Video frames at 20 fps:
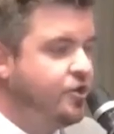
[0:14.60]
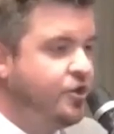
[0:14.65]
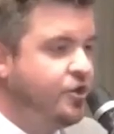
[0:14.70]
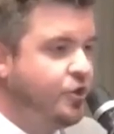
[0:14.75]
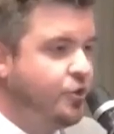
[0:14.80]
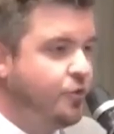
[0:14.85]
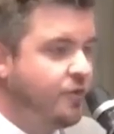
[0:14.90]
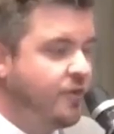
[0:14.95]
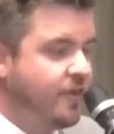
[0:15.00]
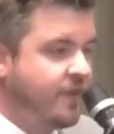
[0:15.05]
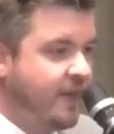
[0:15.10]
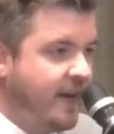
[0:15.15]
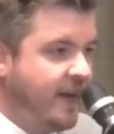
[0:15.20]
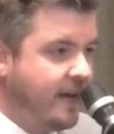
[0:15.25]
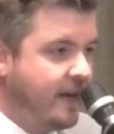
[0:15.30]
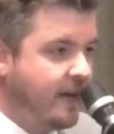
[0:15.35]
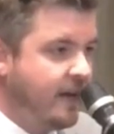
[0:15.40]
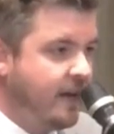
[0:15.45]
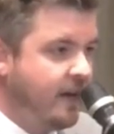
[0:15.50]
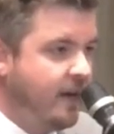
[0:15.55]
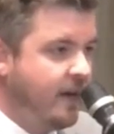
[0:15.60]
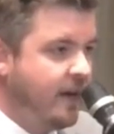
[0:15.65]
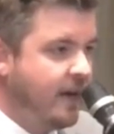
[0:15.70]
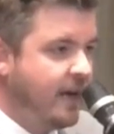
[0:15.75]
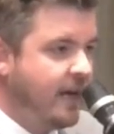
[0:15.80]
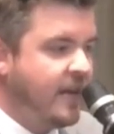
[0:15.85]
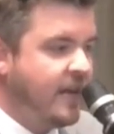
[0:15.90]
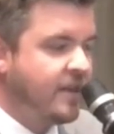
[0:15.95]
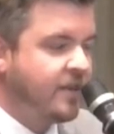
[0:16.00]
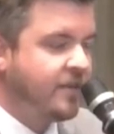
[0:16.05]
do you think
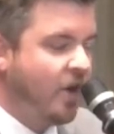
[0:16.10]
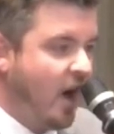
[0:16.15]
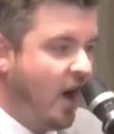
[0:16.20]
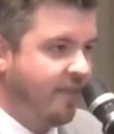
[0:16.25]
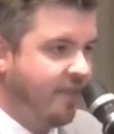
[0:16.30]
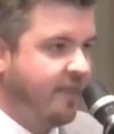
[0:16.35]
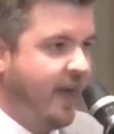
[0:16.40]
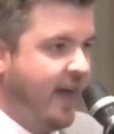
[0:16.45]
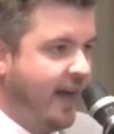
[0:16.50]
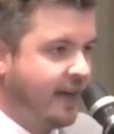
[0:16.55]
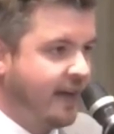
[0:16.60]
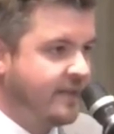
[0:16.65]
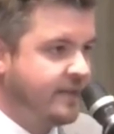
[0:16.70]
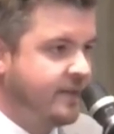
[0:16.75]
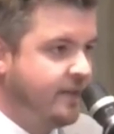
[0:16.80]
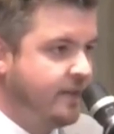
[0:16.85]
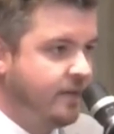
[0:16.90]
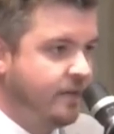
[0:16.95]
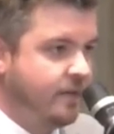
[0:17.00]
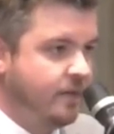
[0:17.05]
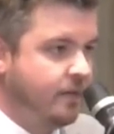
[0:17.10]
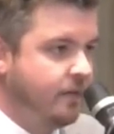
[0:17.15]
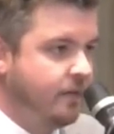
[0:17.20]
he thought that?